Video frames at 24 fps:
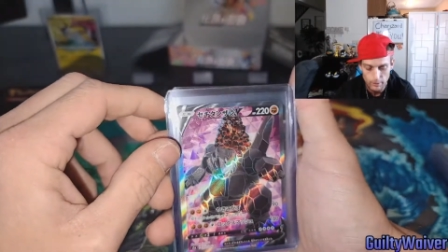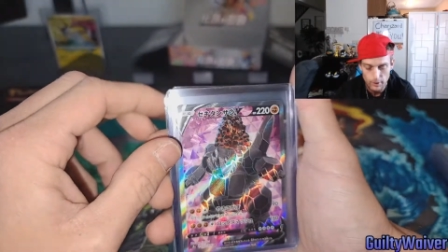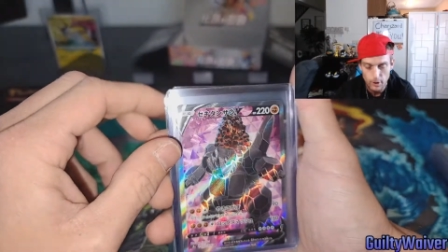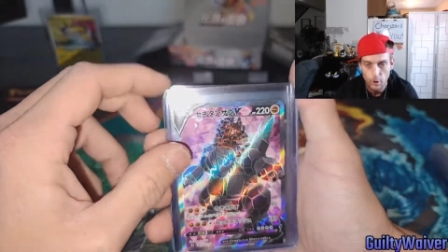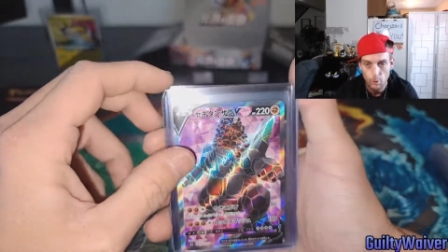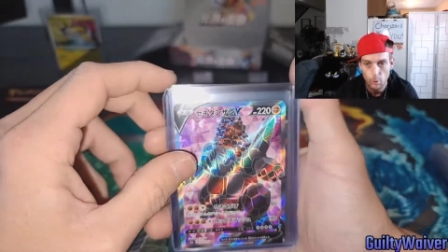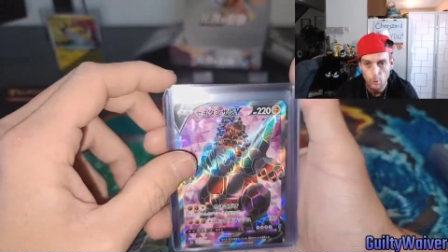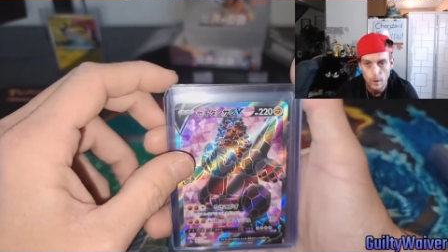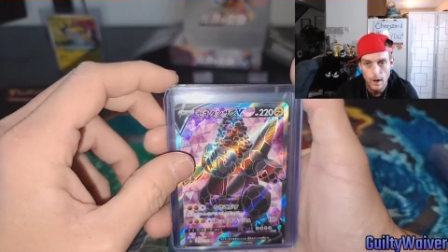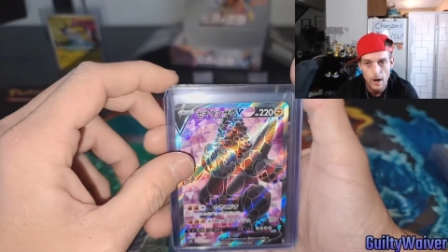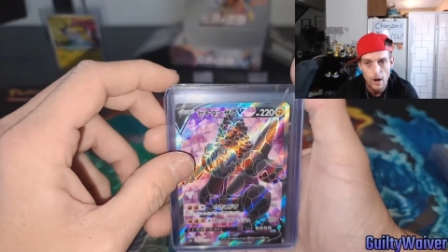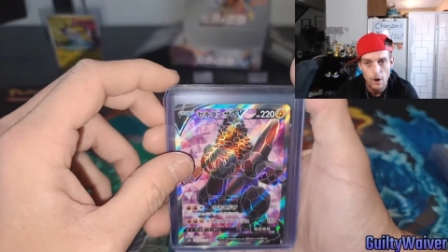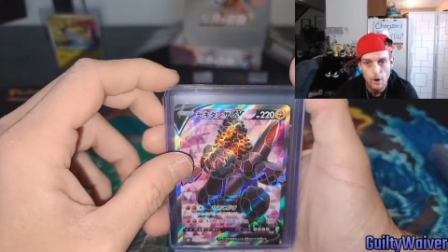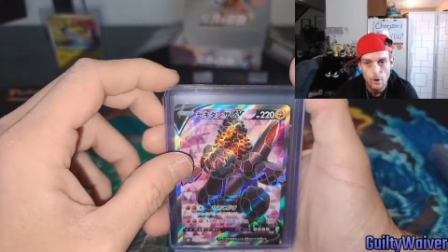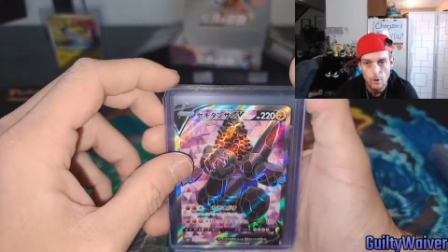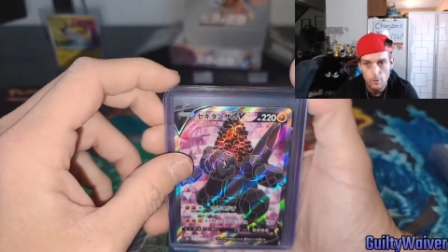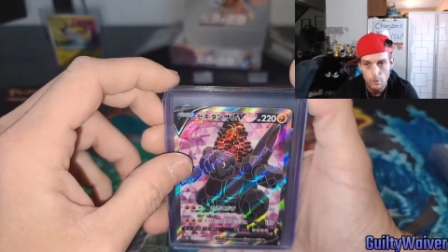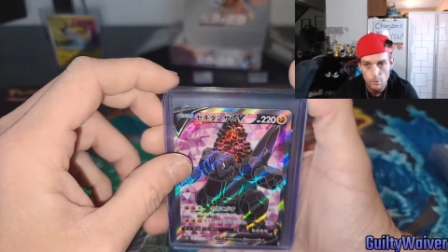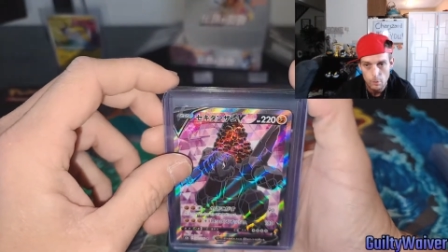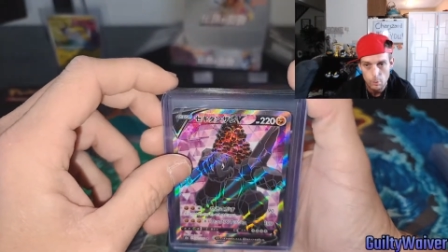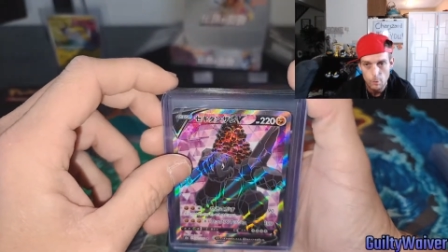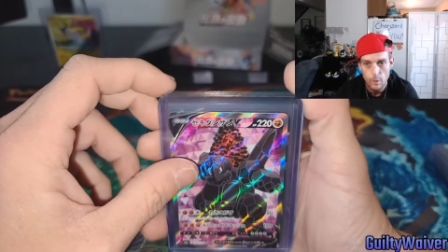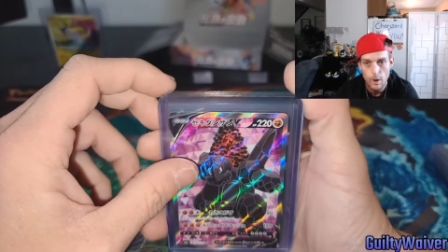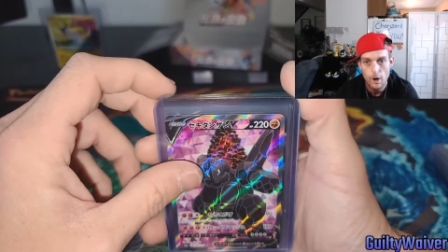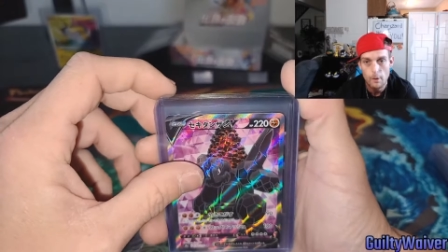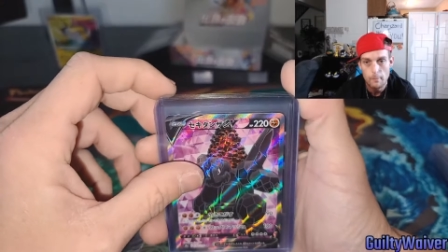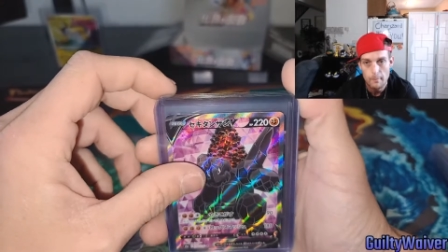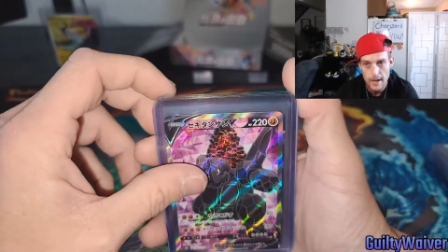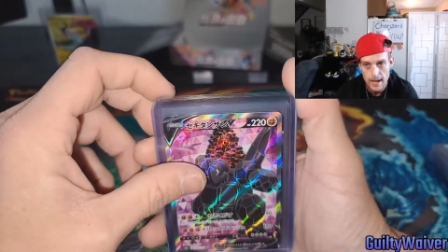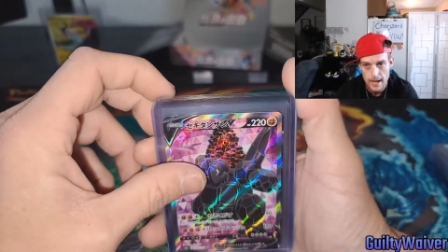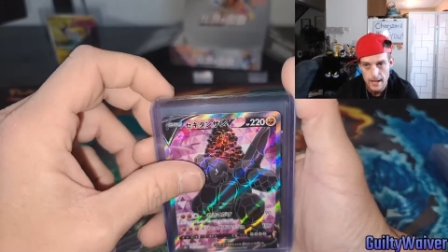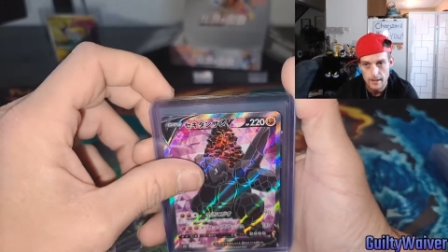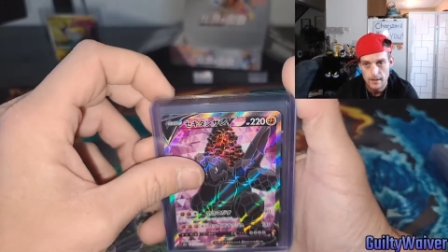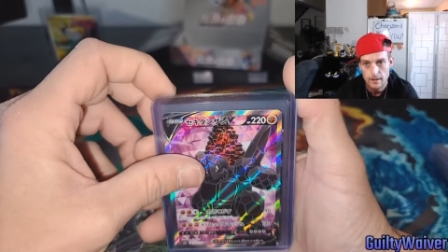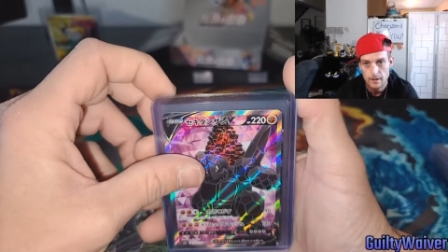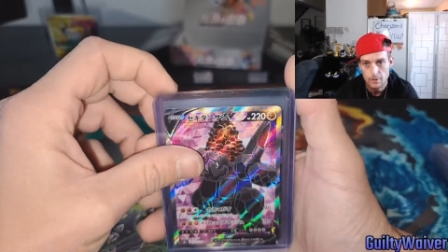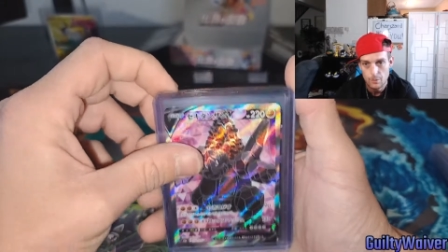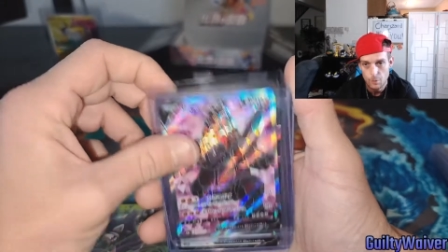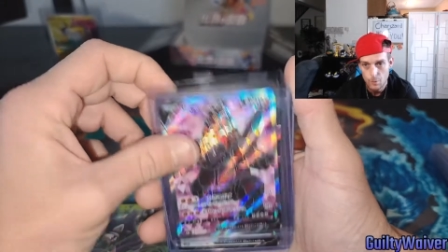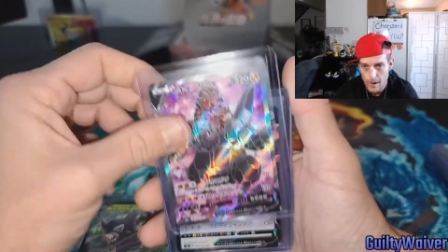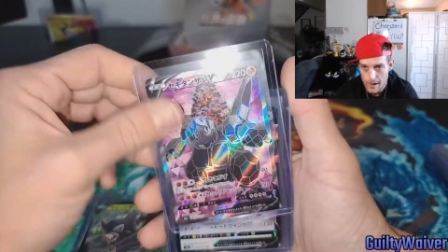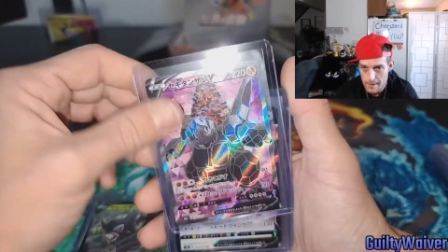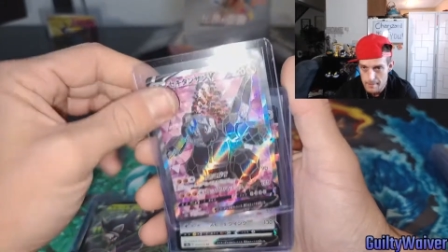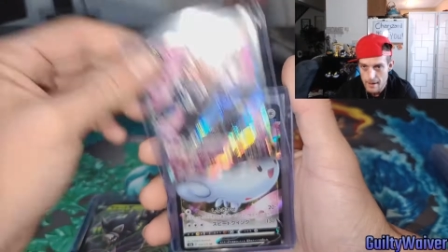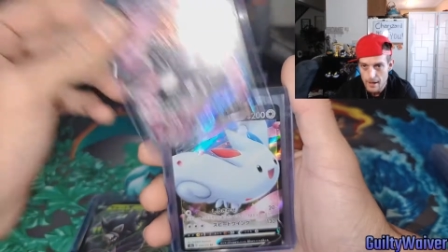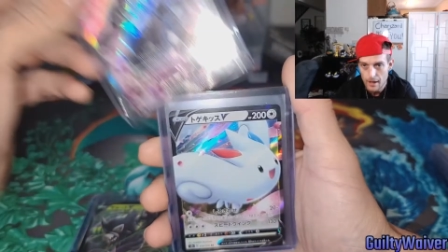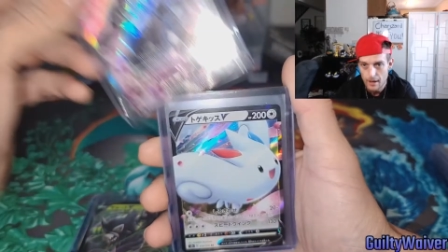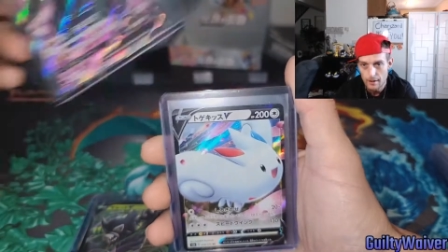they're well well made.
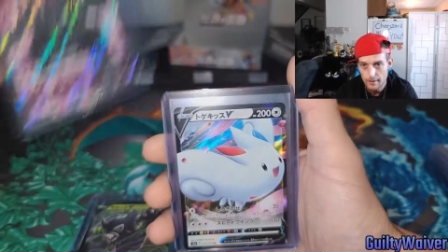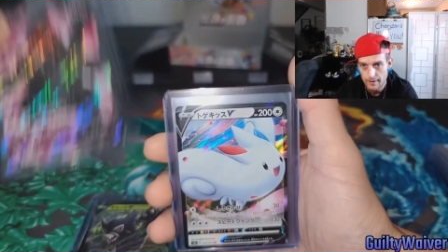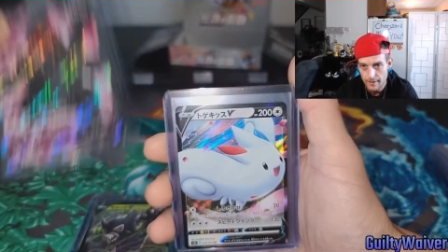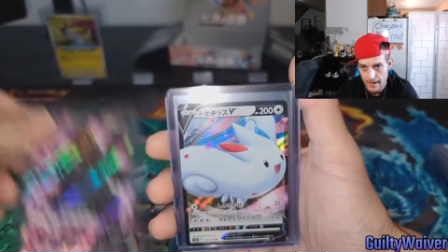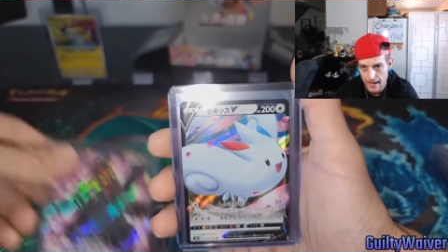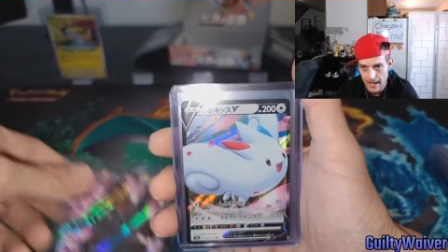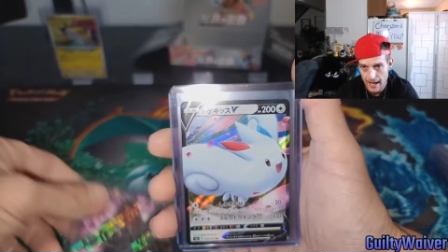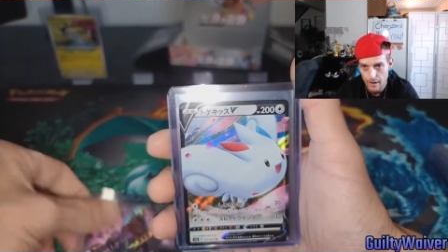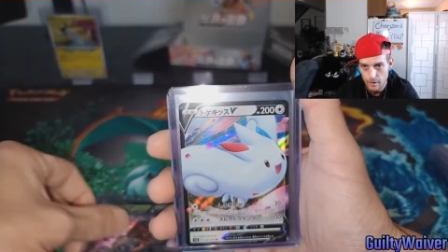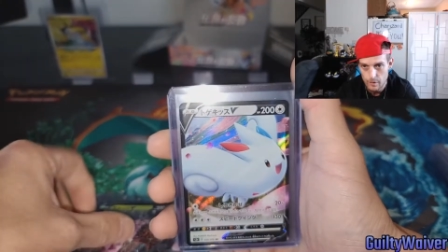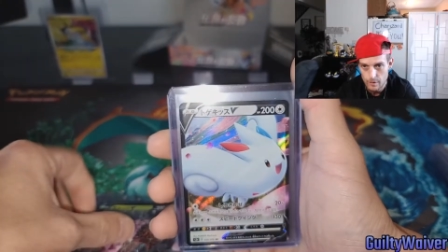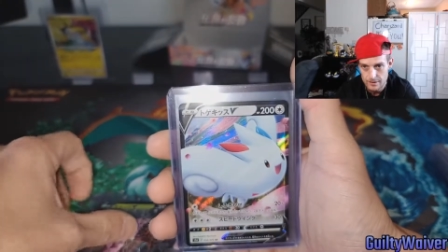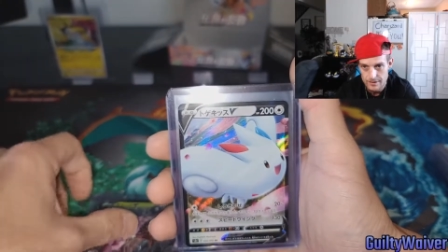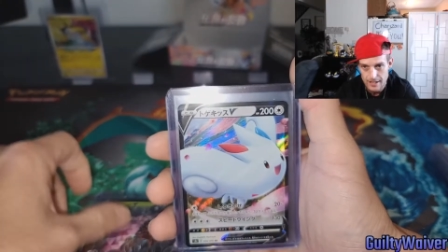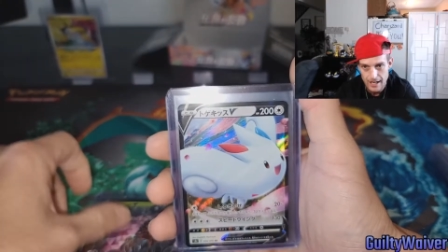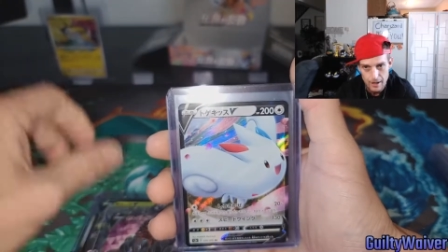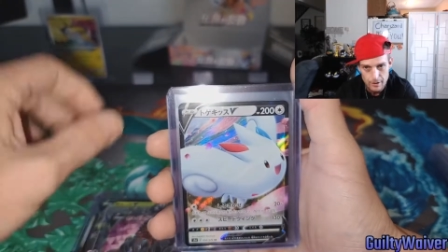Way better than ours.